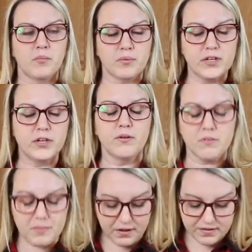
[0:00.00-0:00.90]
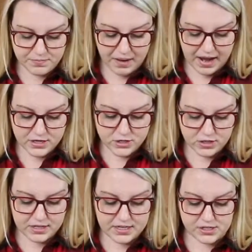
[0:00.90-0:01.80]
gonna bring you with me on this practice
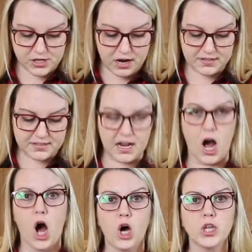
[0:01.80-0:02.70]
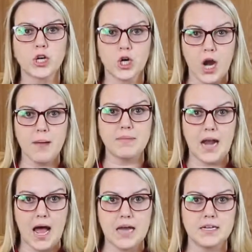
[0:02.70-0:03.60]
journey, because y'all can see all the crap
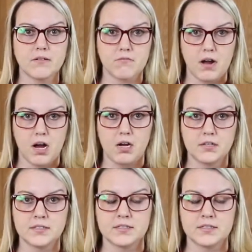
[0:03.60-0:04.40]
that I did wrong,